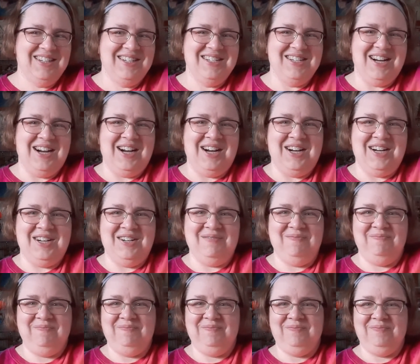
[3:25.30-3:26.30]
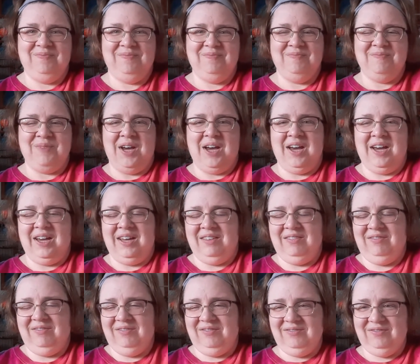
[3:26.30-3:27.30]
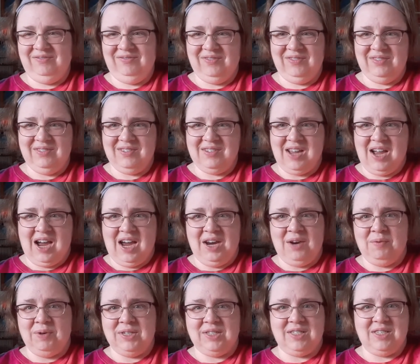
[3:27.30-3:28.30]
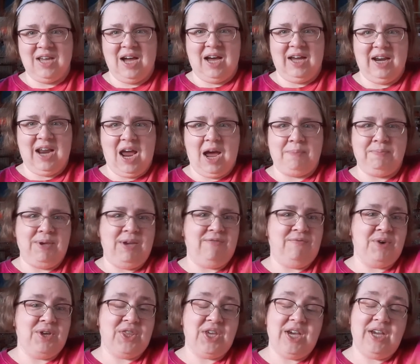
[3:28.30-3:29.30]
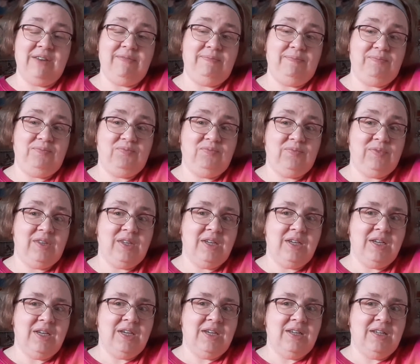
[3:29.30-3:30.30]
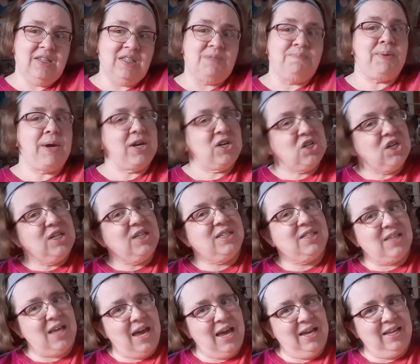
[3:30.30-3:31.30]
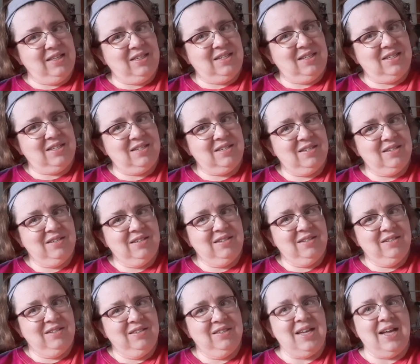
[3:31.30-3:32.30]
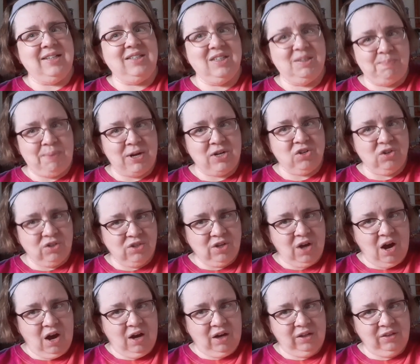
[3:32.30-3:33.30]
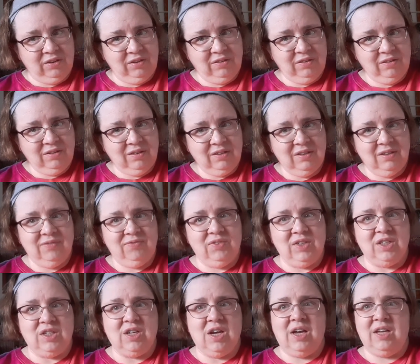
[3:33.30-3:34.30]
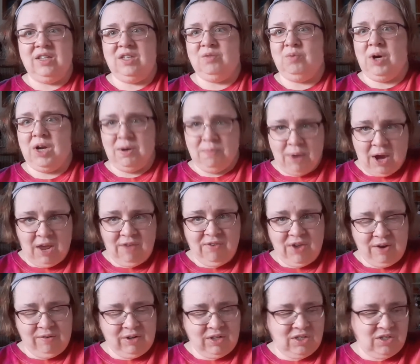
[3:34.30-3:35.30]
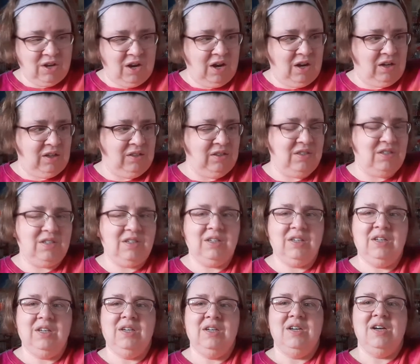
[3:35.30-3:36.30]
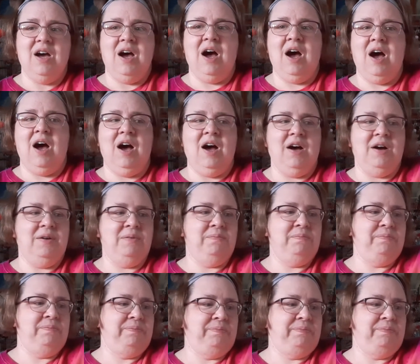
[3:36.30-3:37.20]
But I was not happy with it, especially since that's a special song. It's one of my favorite songs. I